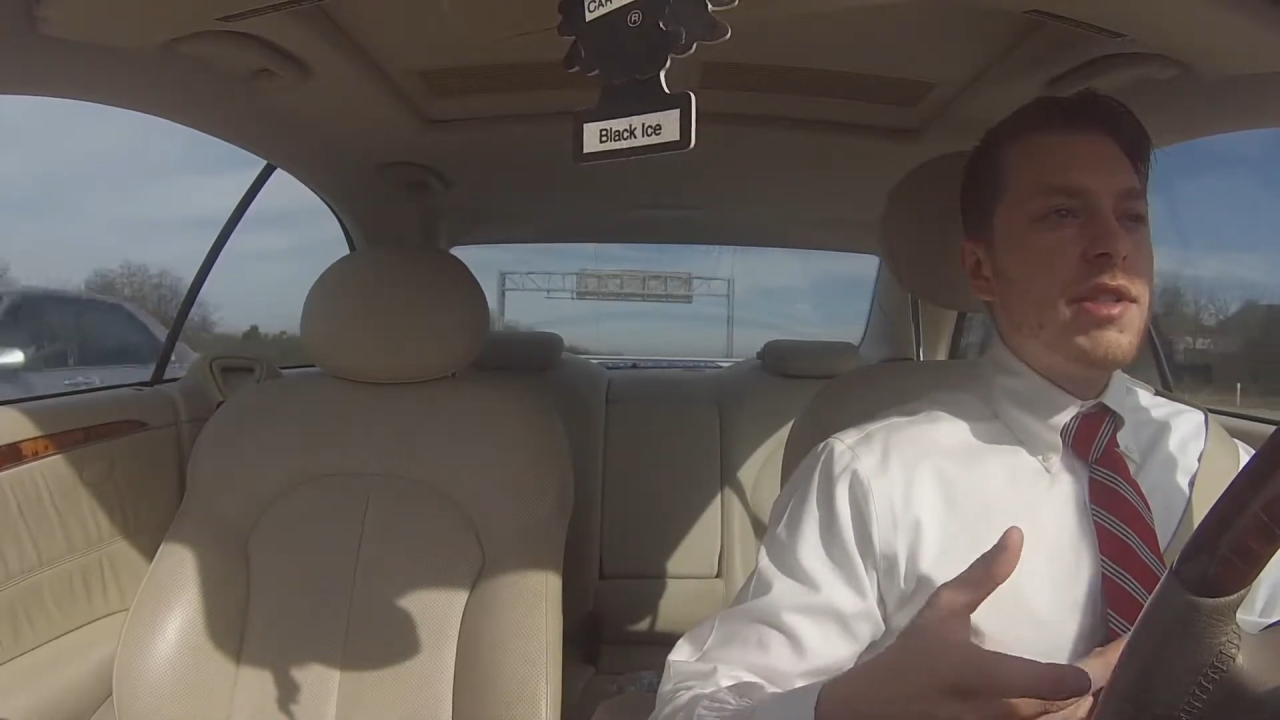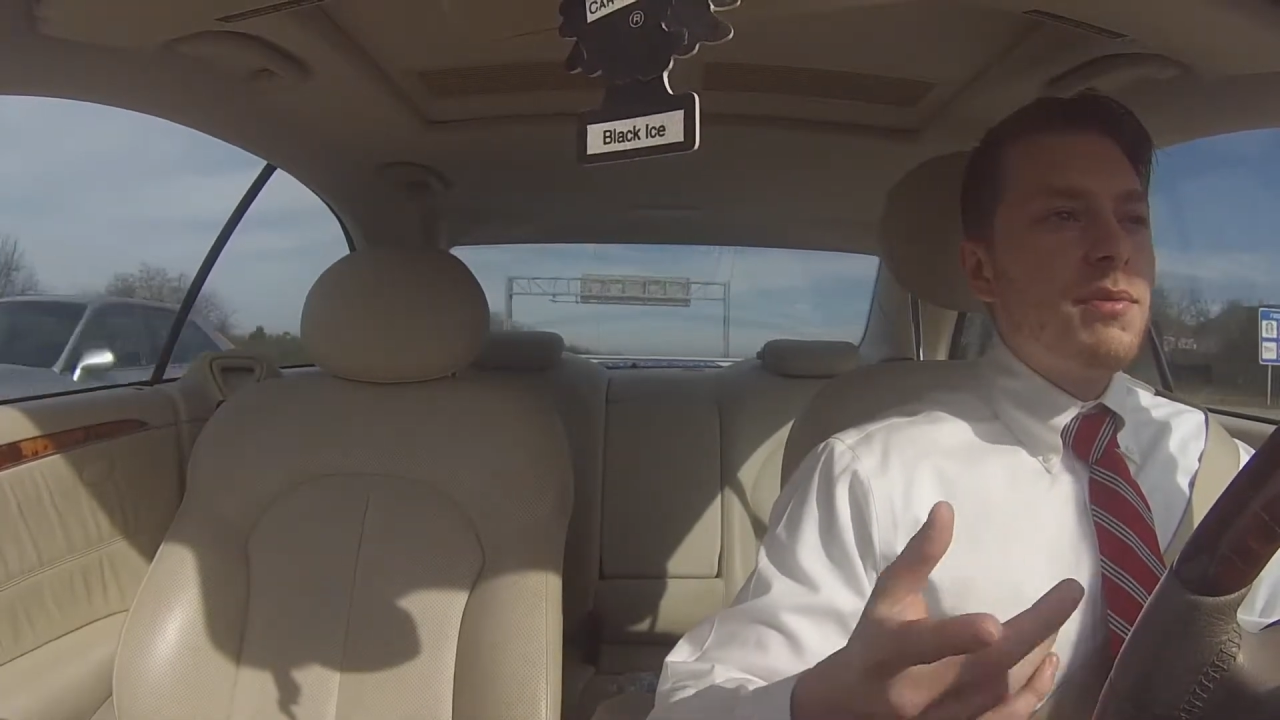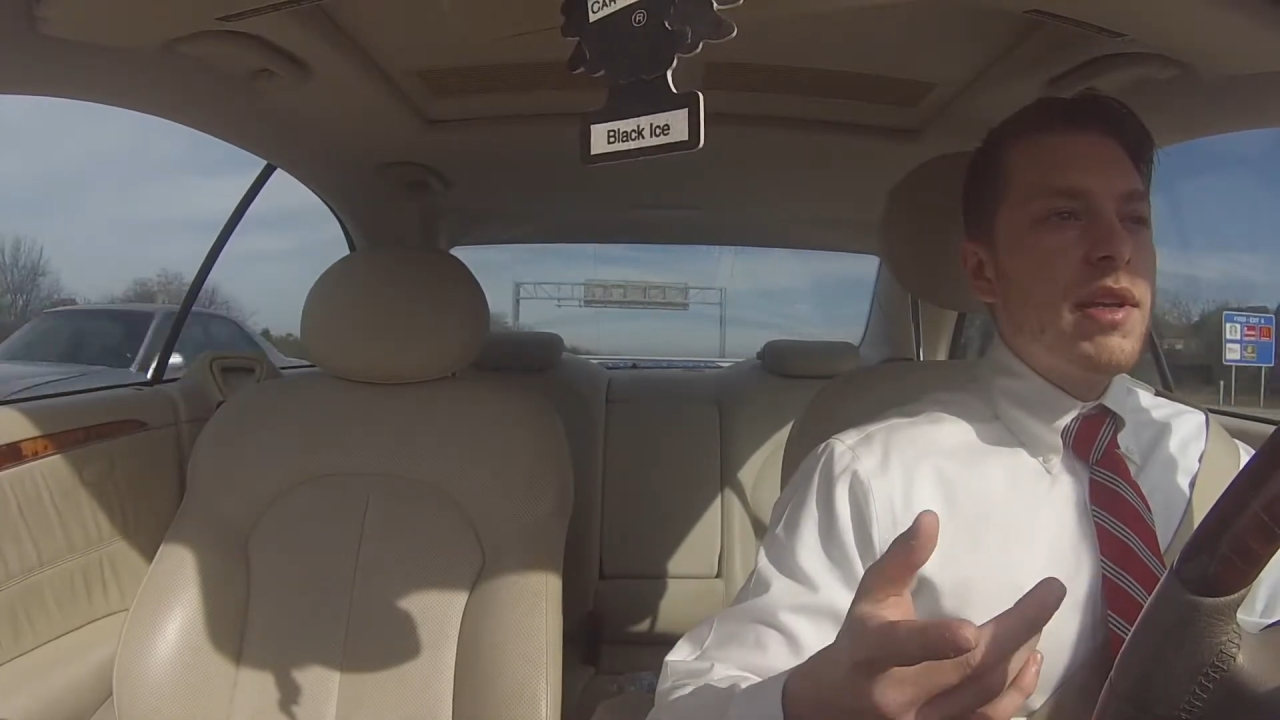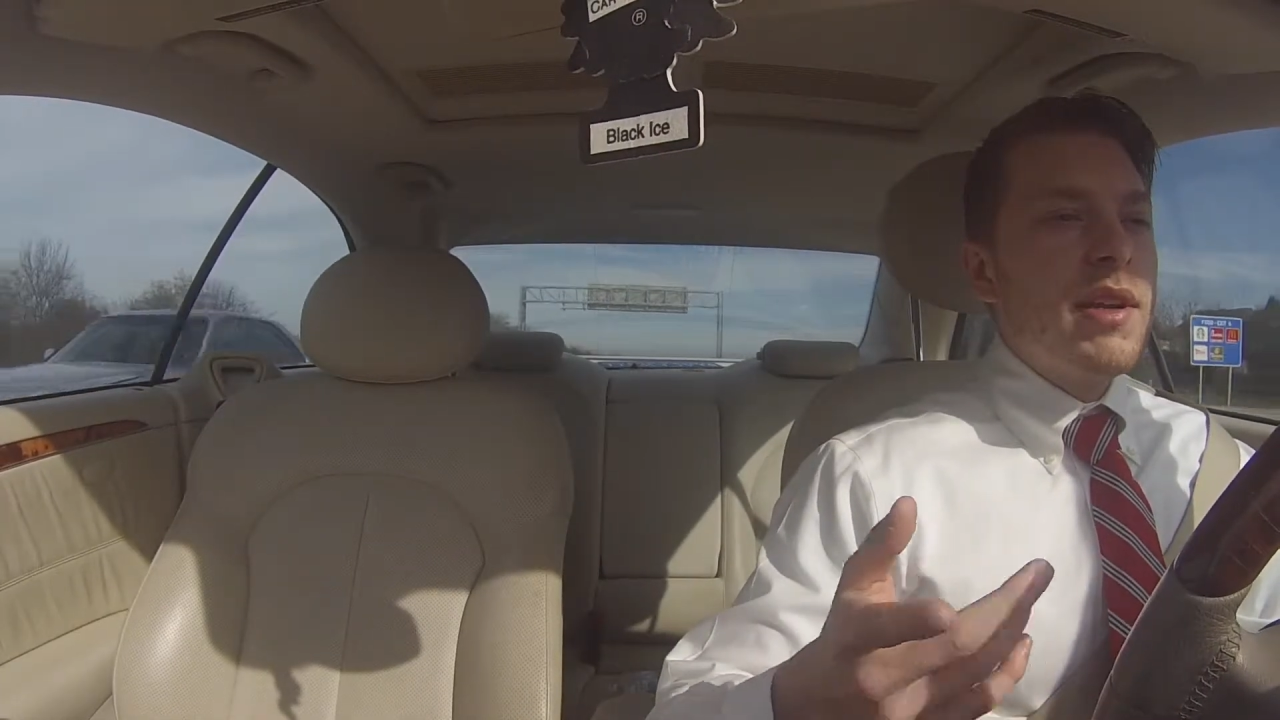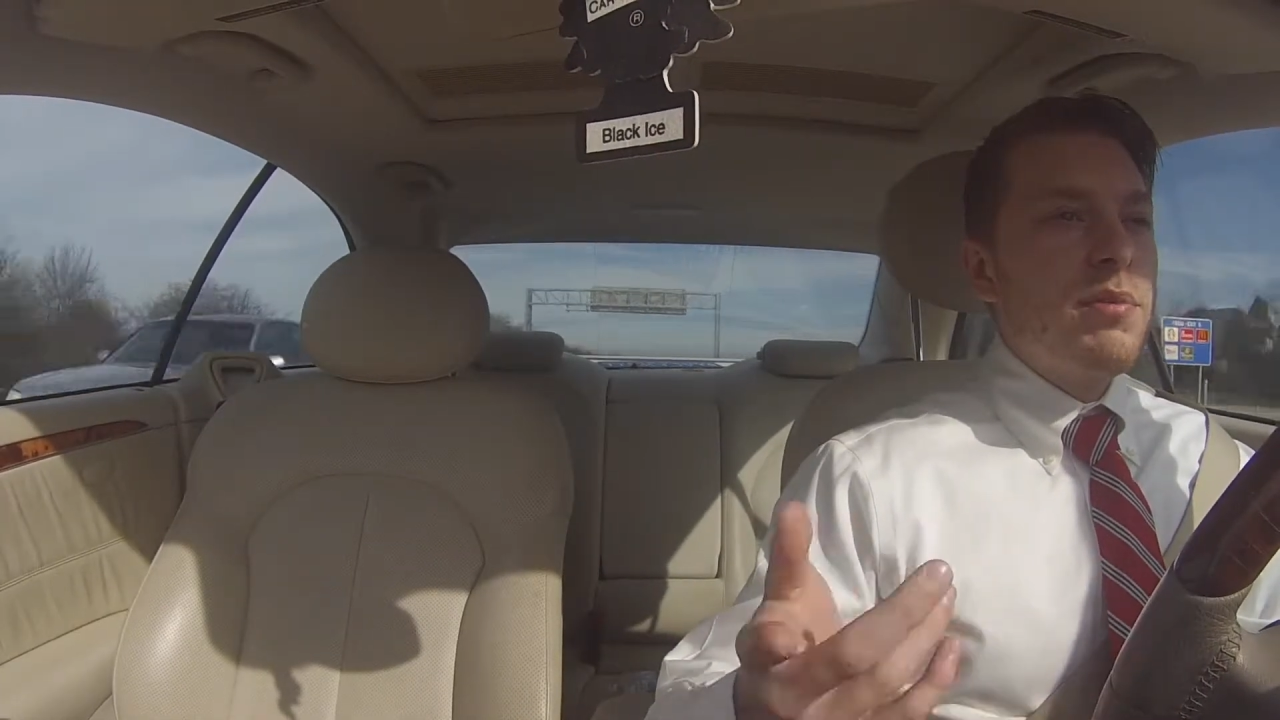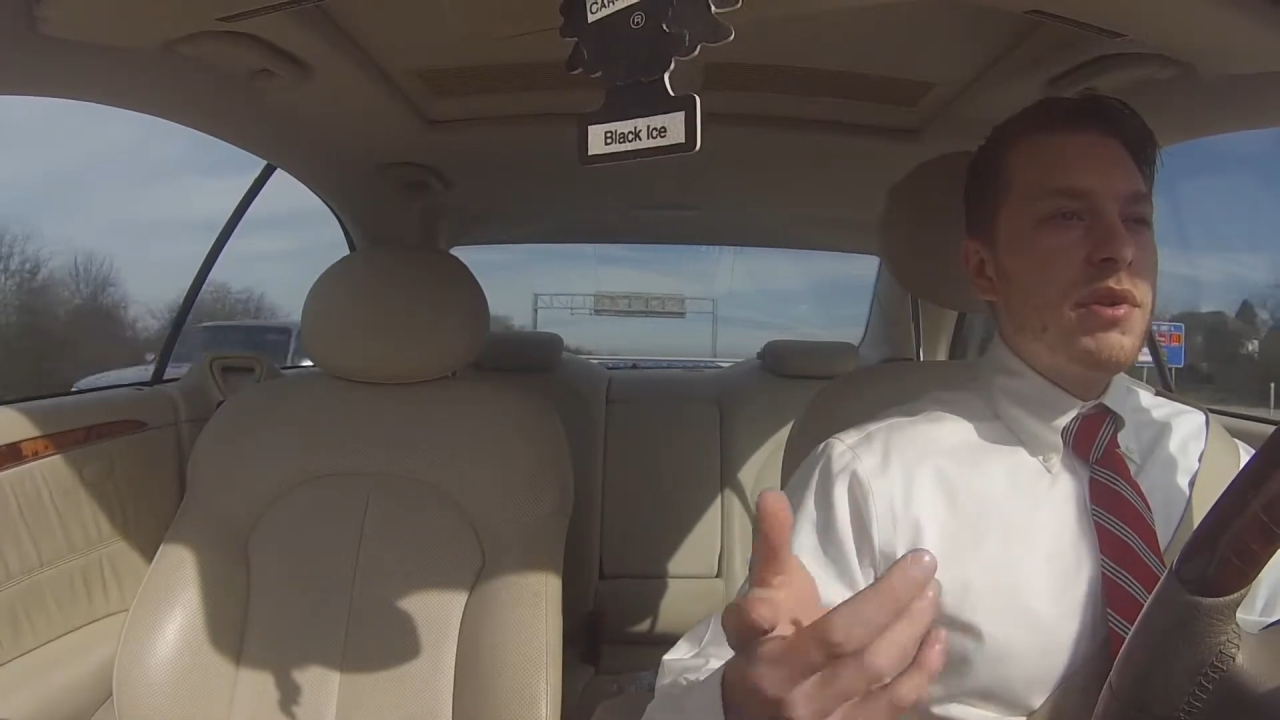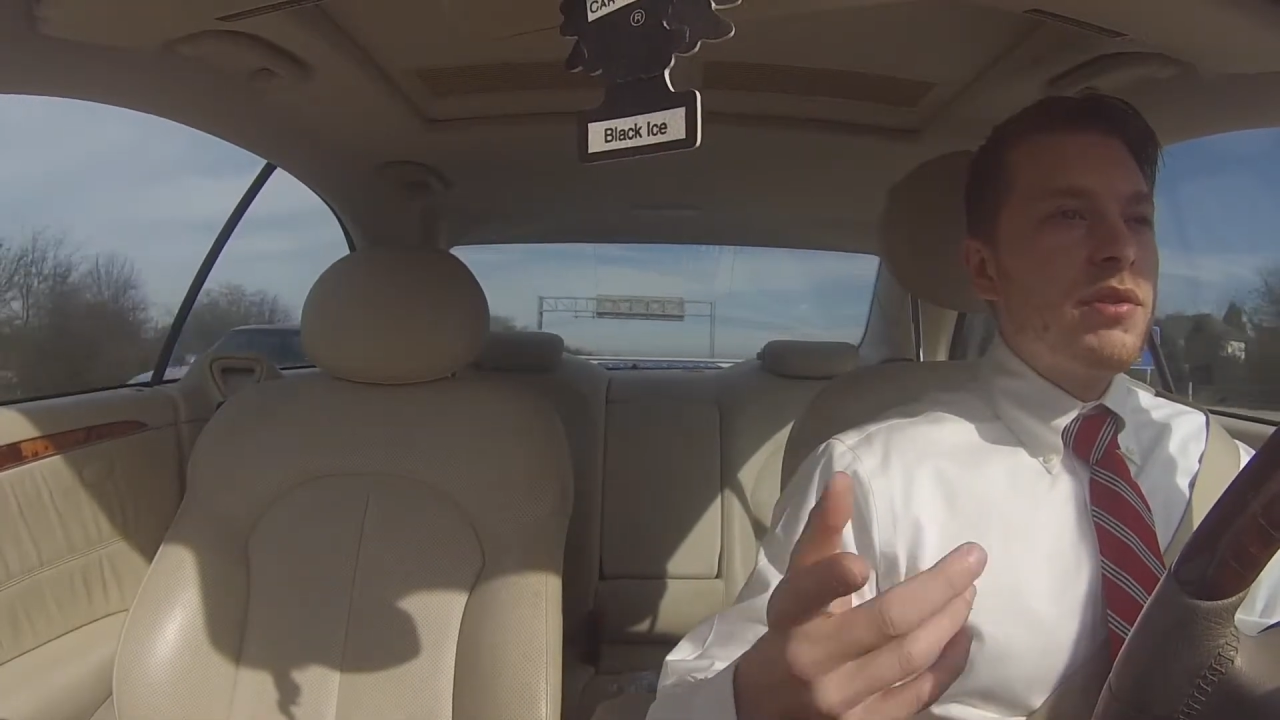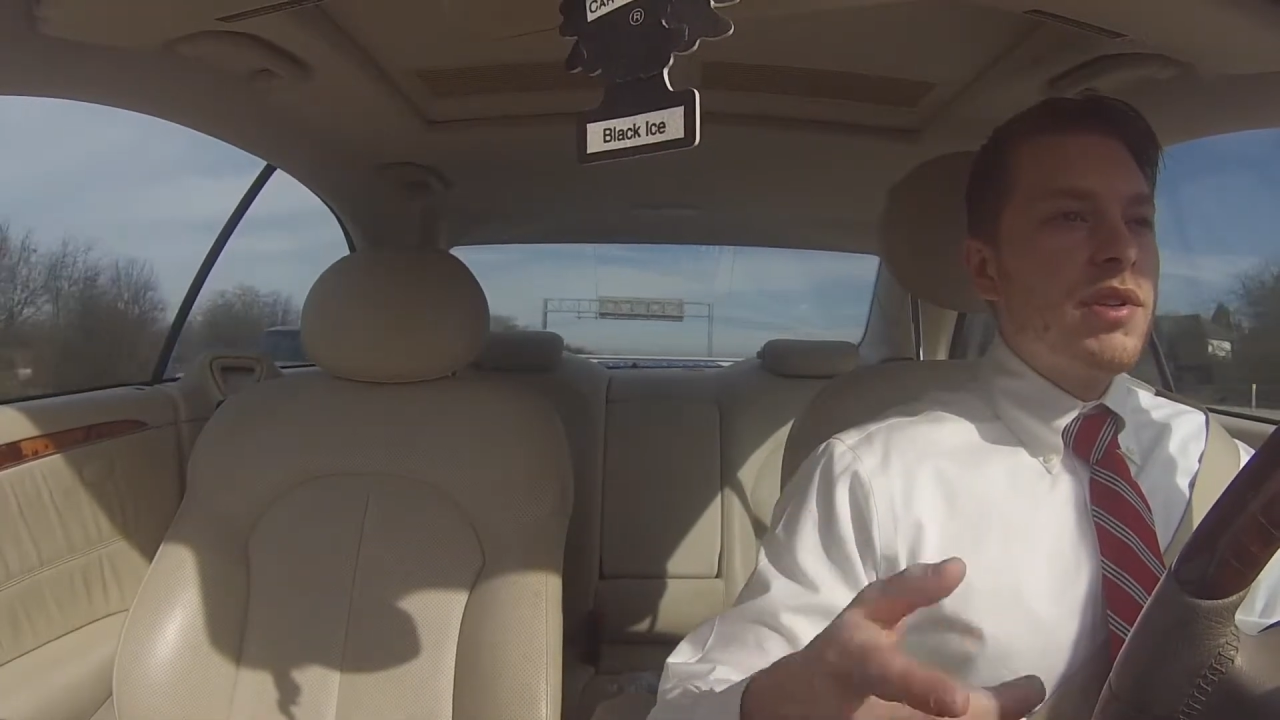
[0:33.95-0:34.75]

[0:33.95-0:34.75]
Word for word: to meet up with